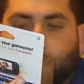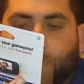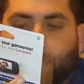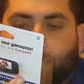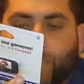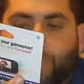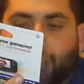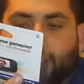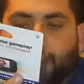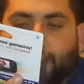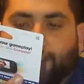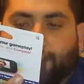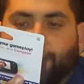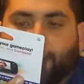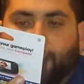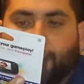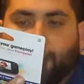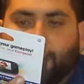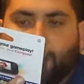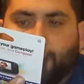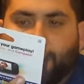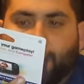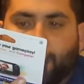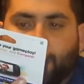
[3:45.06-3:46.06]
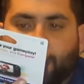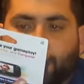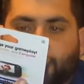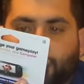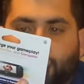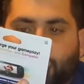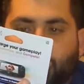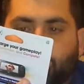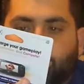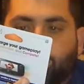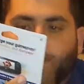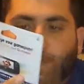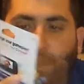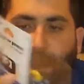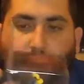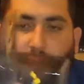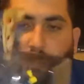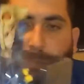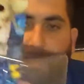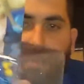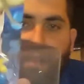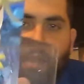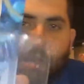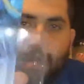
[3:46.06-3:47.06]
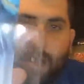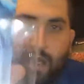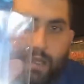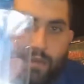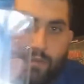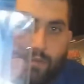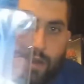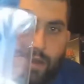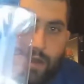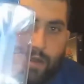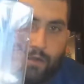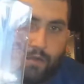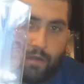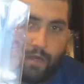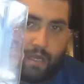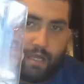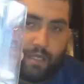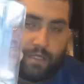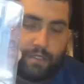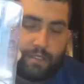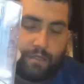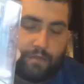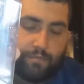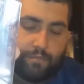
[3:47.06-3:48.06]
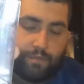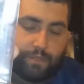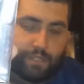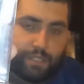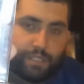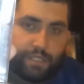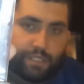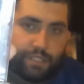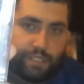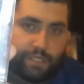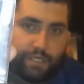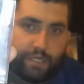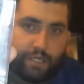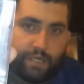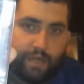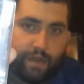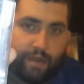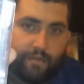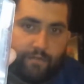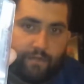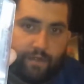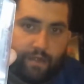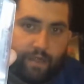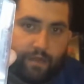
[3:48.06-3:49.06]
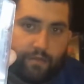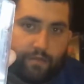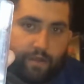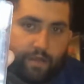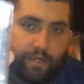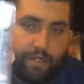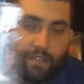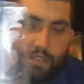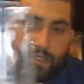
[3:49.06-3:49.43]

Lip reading: Because if you look at her shoes and the way her guns are positioned and everything, right?